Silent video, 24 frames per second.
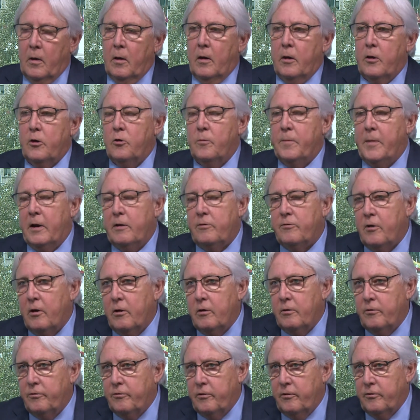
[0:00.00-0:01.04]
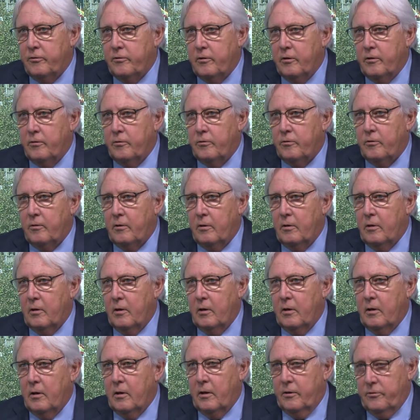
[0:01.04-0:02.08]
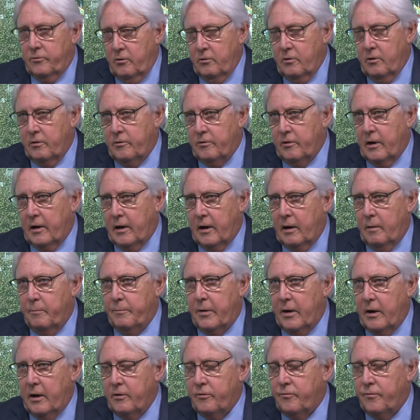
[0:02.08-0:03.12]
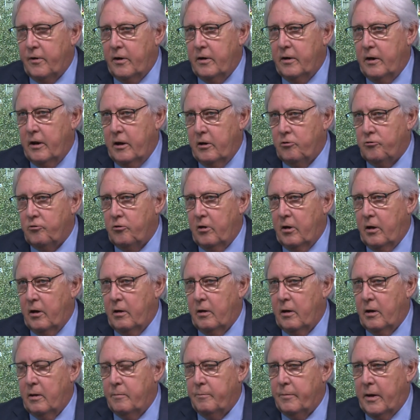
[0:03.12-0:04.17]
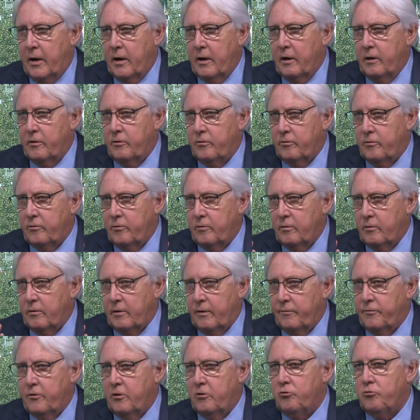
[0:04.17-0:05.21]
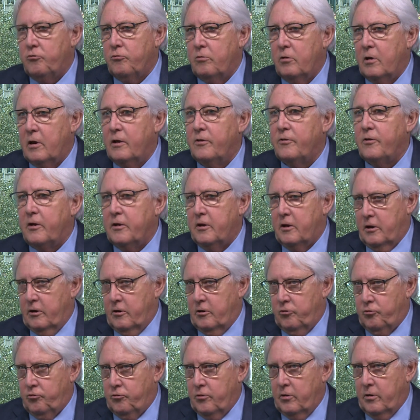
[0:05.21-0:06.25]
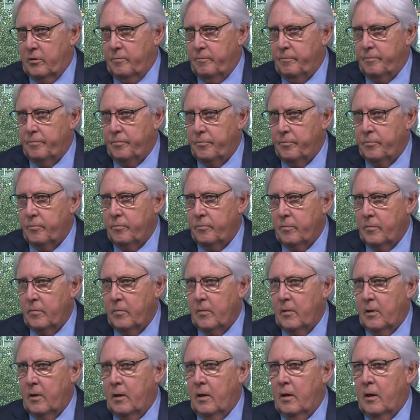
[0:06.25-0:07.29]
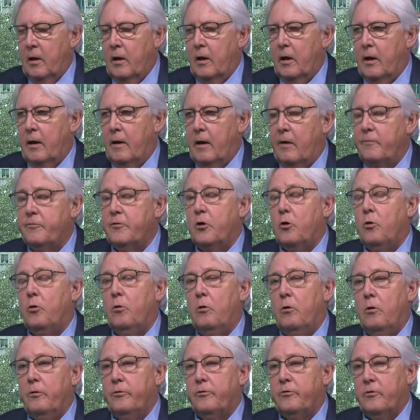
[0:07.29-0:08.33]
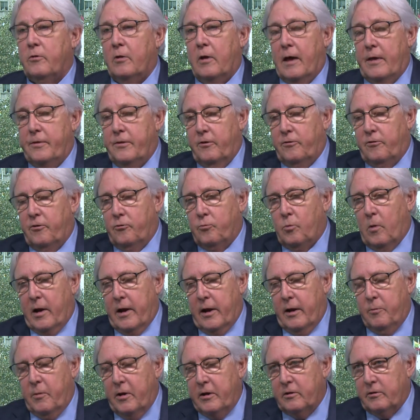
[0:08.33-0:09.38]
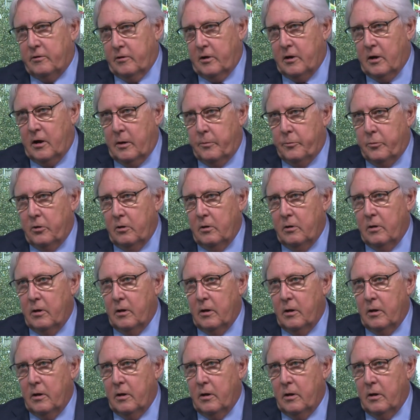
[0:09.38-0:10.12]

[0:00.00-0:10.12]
Humanitarian assistance, as you know, Talal, by its very nature and by its definition, is unconditional. Of course, and this is why I went to Kabul,